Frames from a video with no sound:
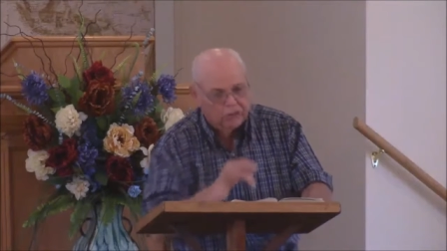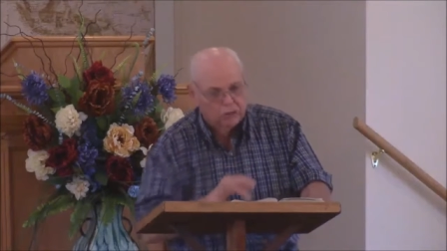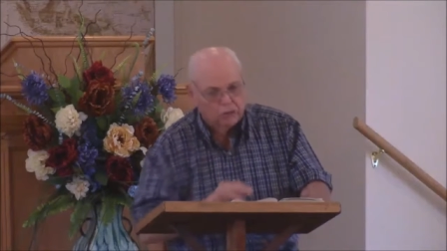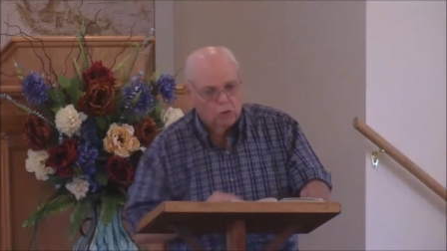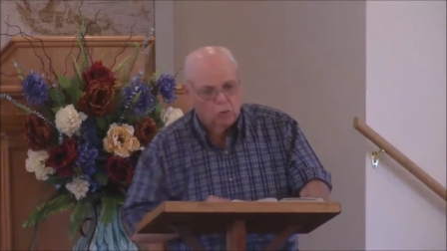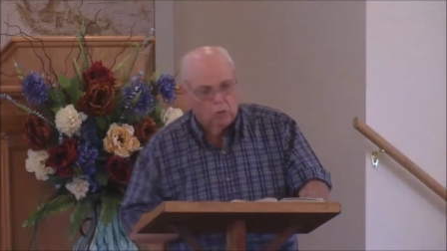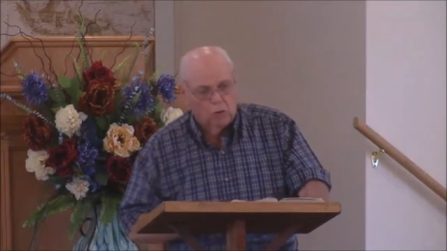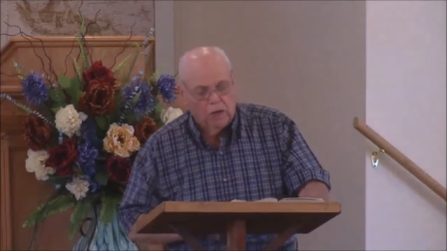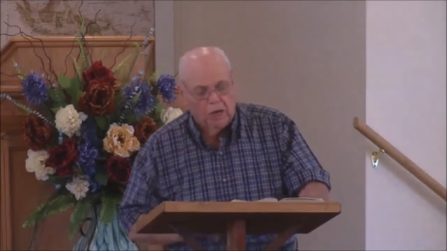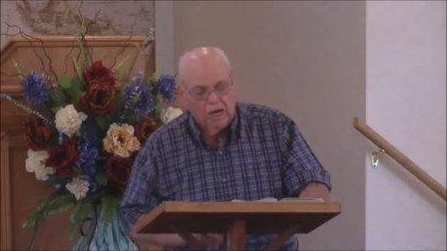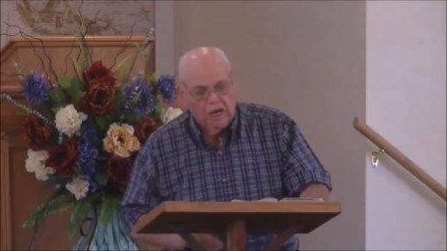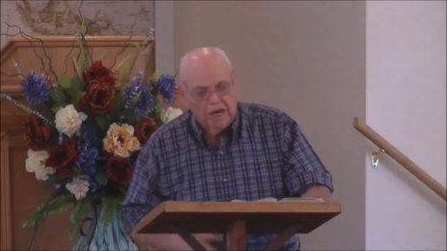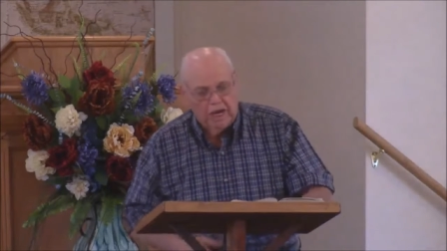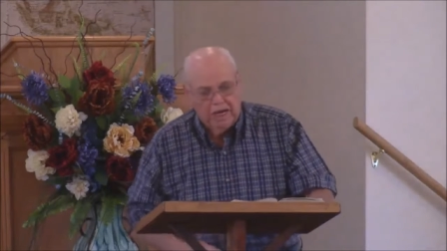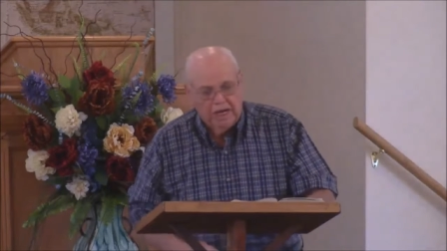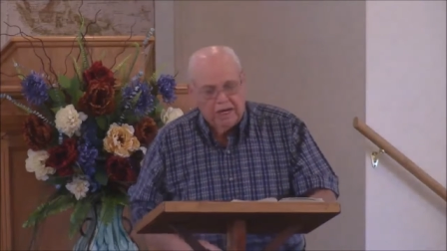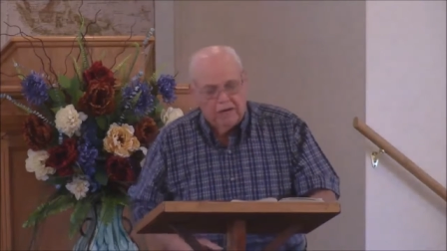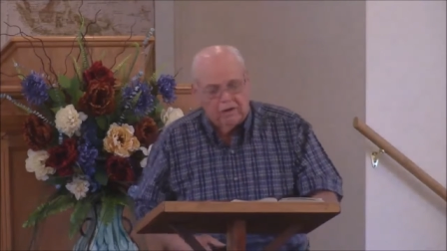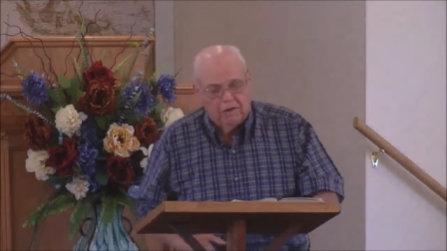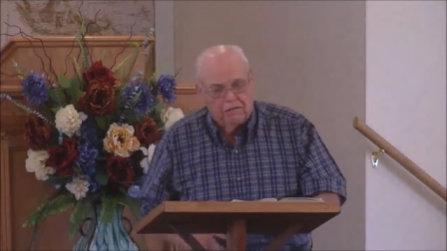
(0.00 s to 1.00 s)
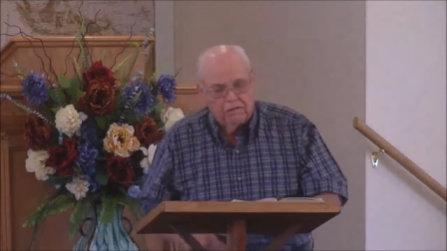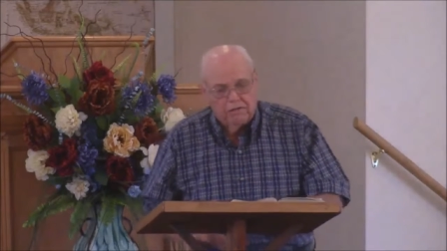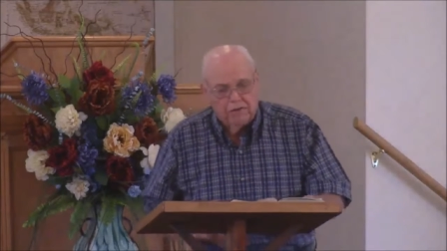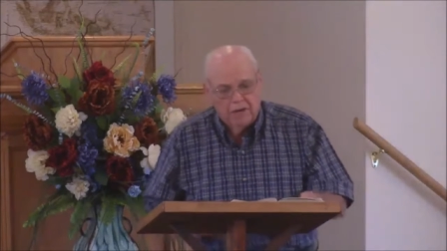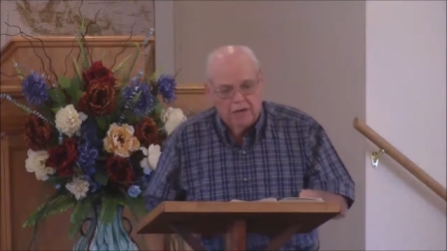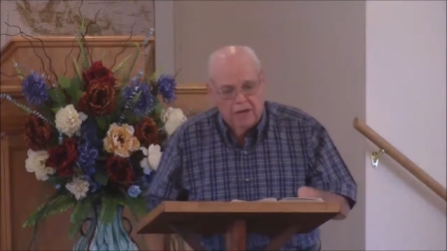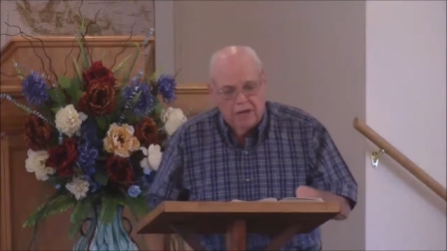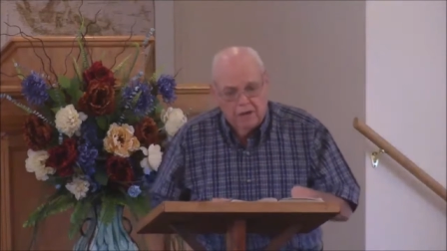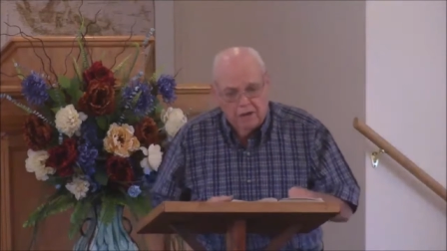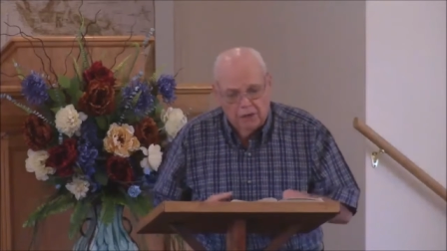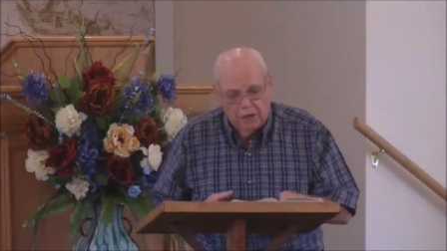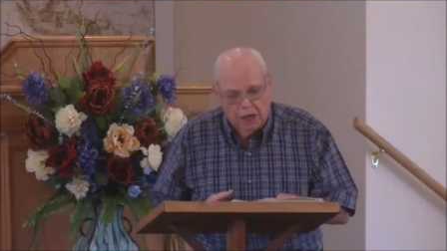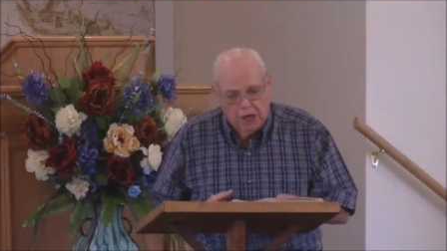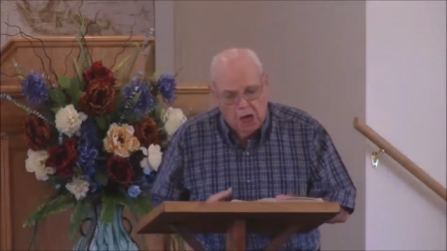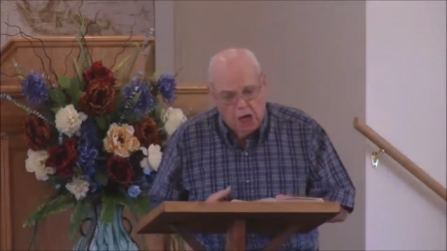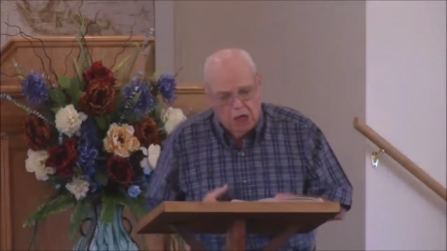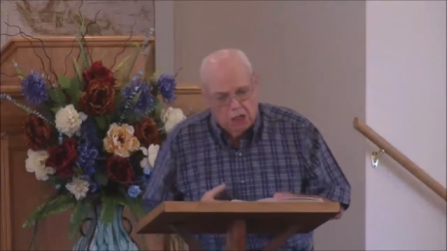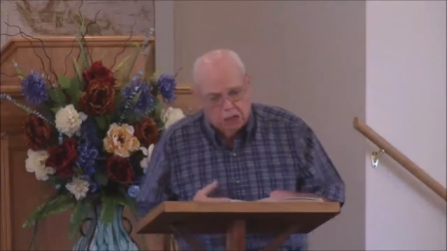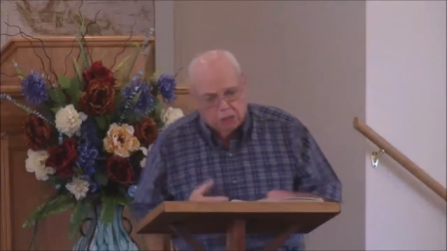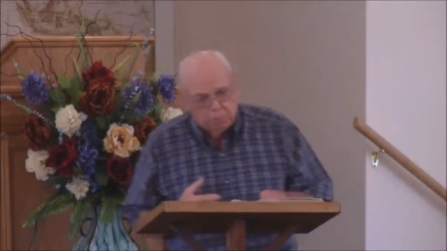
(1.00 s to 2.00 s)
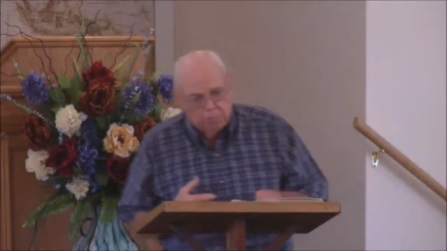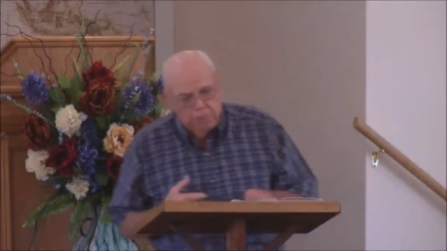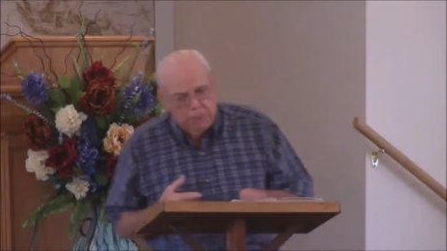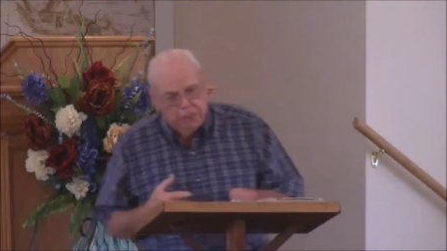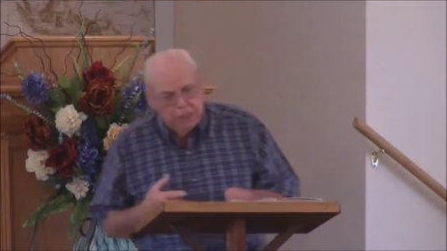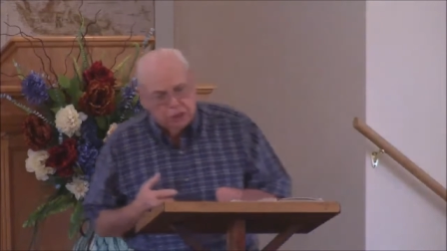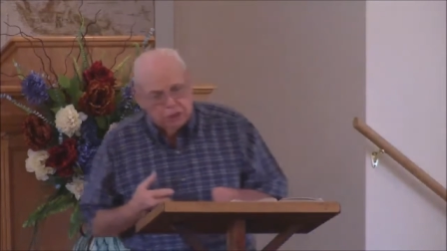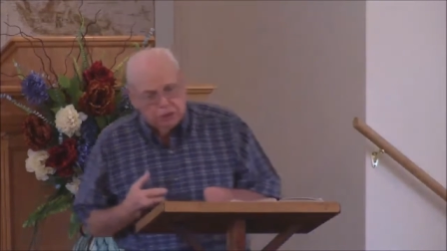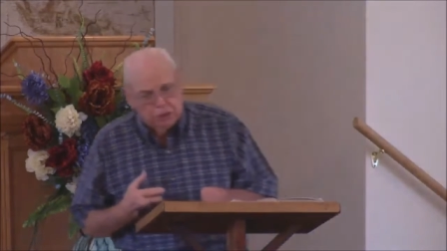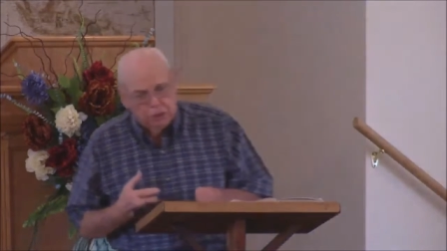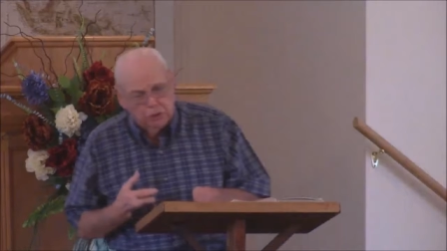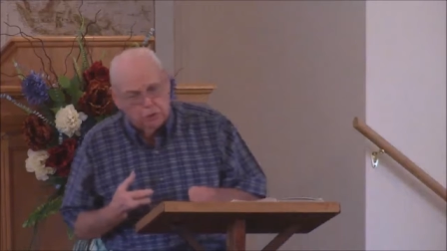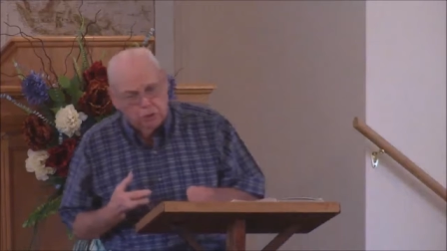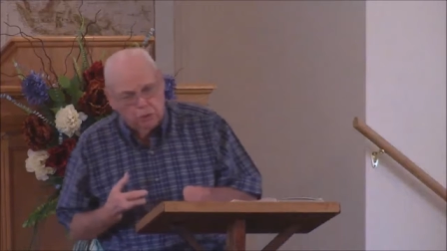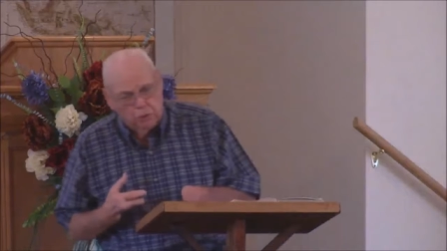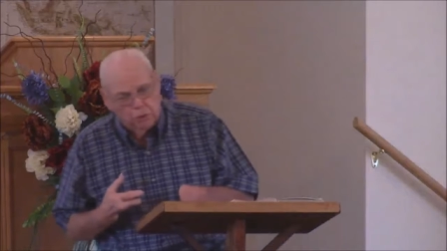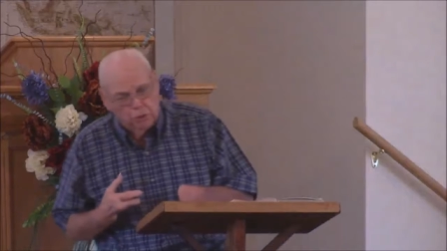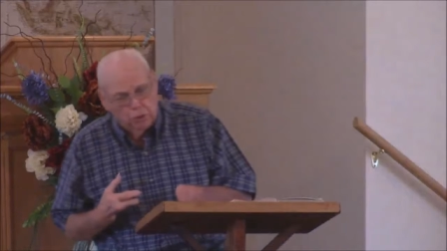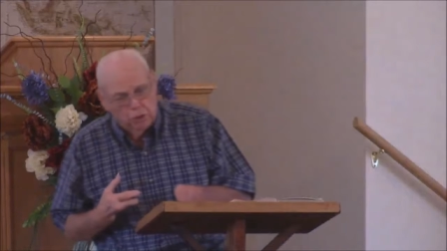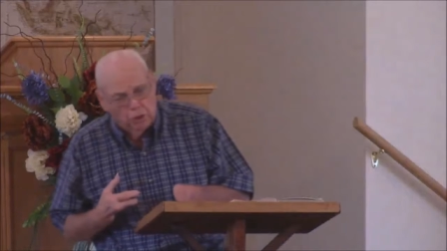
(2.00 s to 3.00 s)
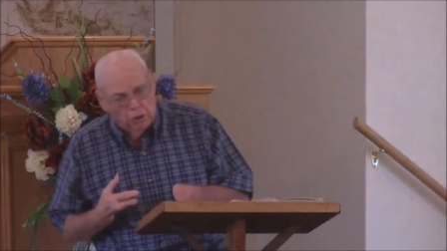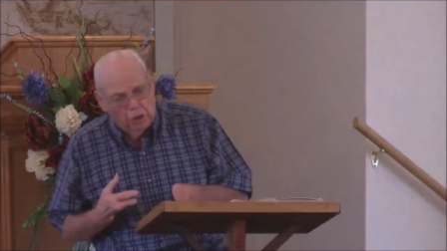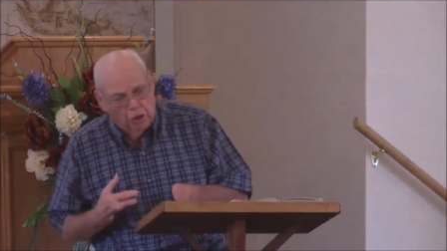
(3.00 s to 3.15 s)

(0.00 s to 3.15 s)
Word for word: So if God speaks to